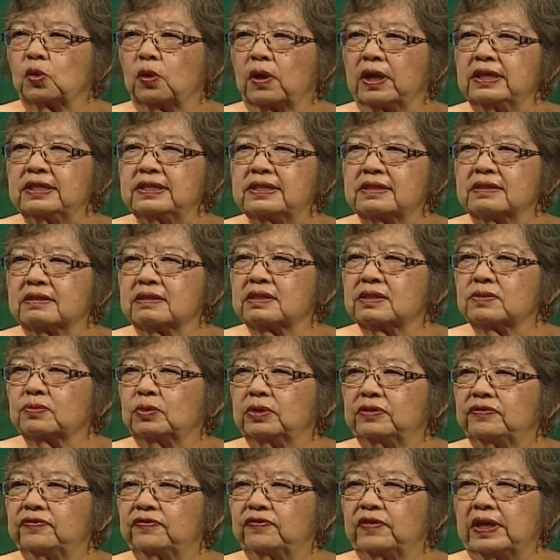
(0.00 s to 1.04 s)
crisis
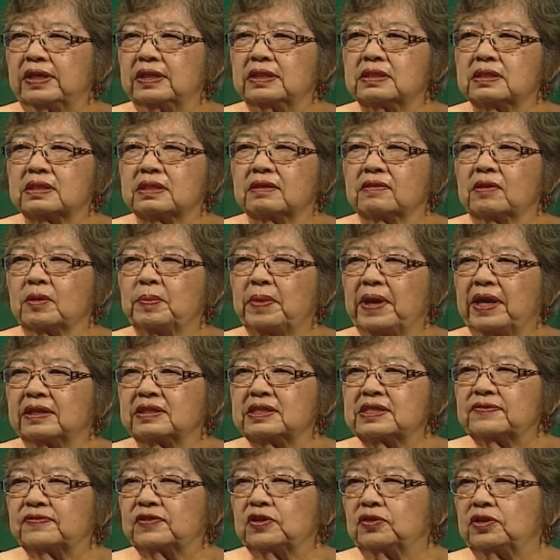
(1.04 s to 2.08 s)
we've faced in the
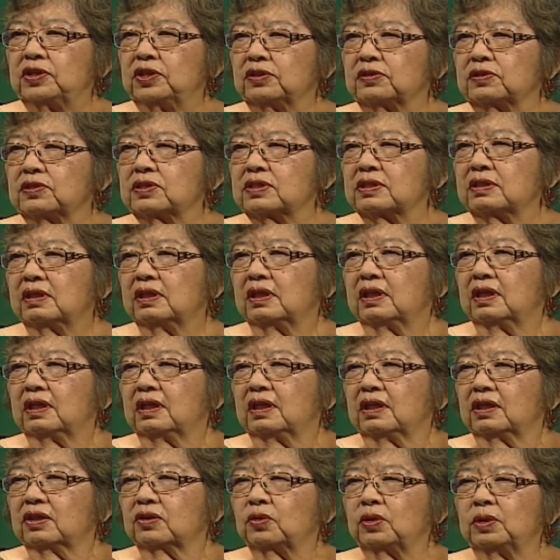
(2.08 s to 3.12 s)
past few years,
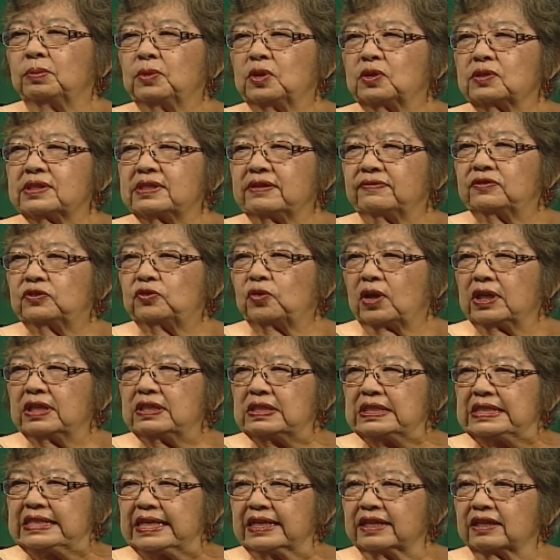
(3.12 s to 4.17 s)
criminals have tried
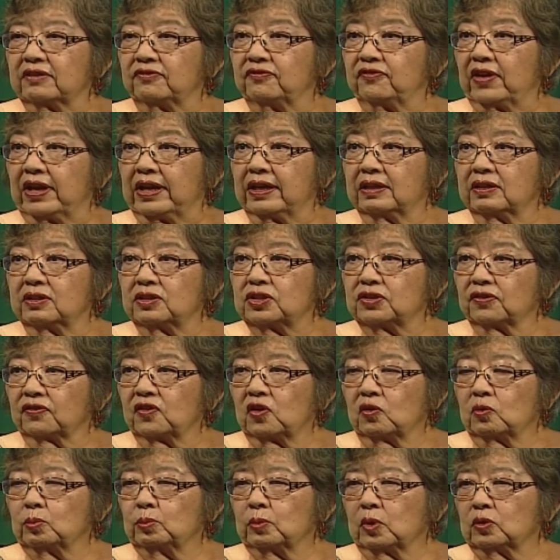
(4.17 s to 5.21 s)
to take advantage of
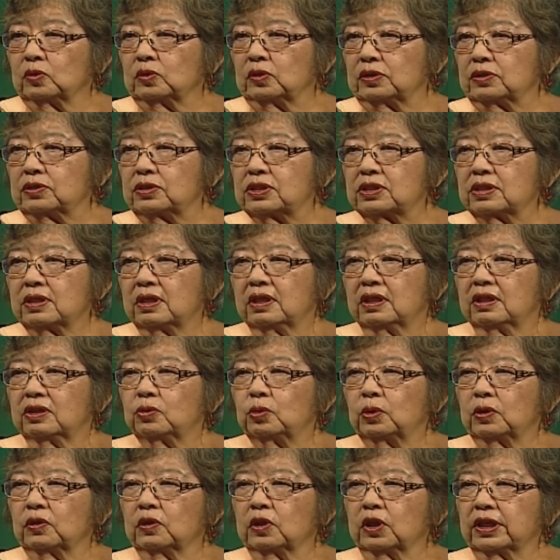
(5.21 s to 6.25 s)
homeowners
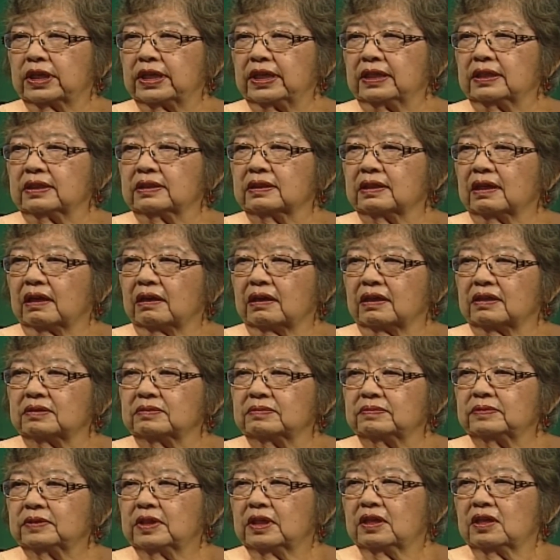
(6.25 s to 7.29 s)
who are looking uh,
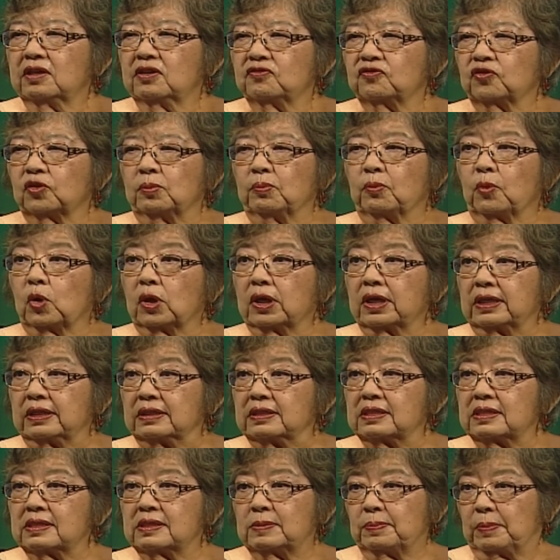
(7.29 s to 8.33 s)
for mortgage
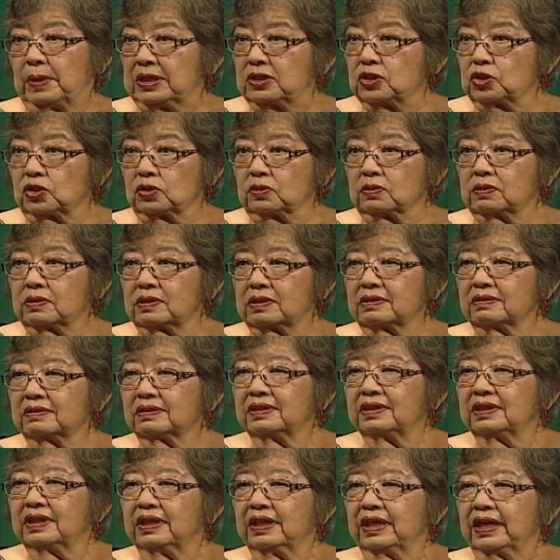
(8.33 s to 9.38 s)
specials
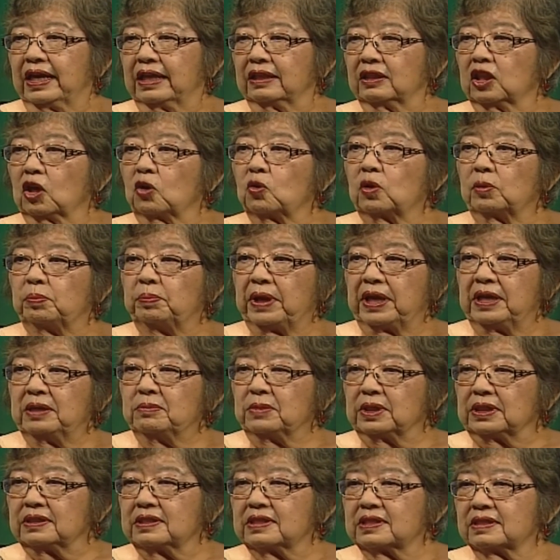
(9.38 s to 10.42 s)
and lower
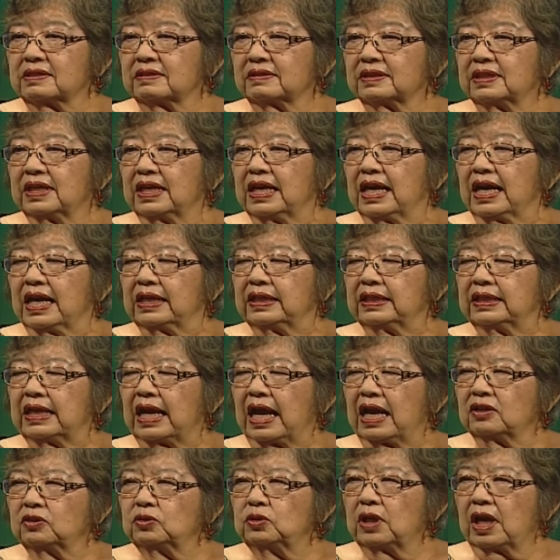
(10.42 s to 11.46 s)
payments.
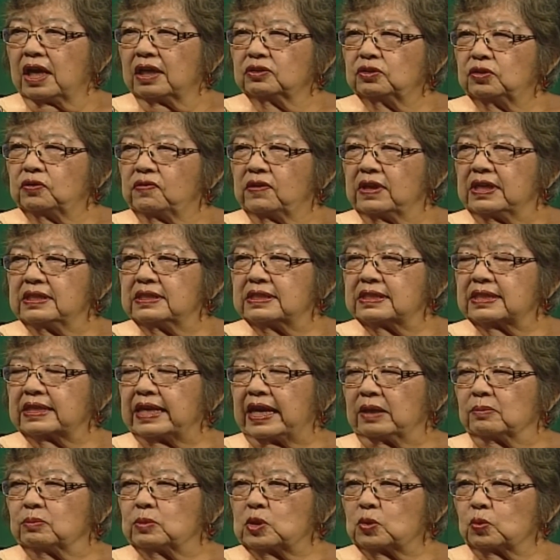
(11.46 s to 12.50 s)
How, how do these
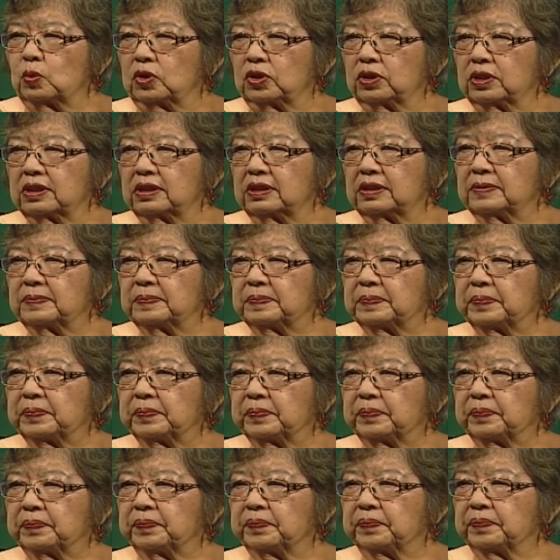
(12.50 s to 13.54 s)
scams work?
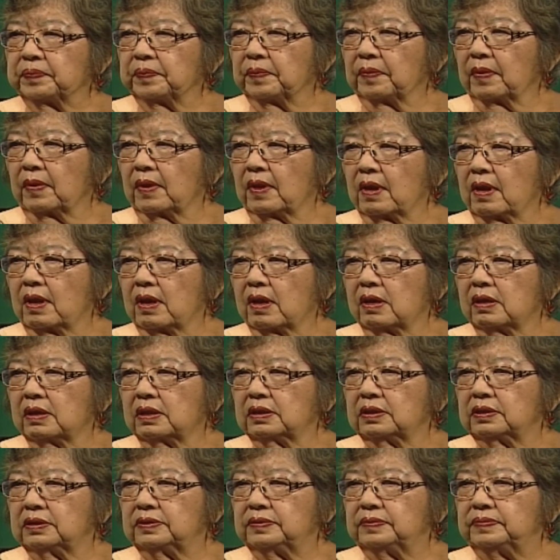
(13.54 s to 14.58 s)
Right, and this is also very
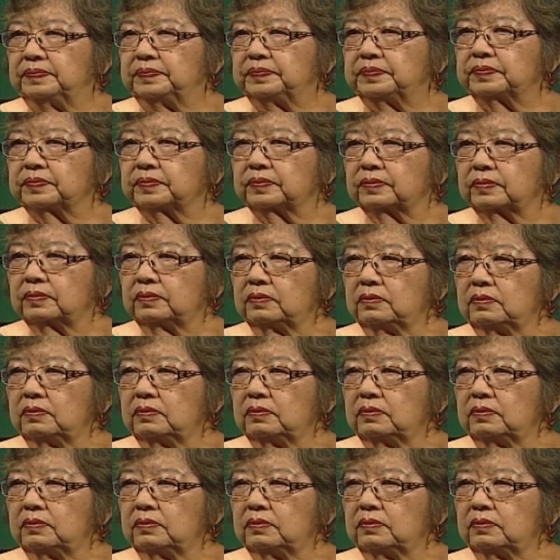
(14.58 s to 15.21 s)
common, and you see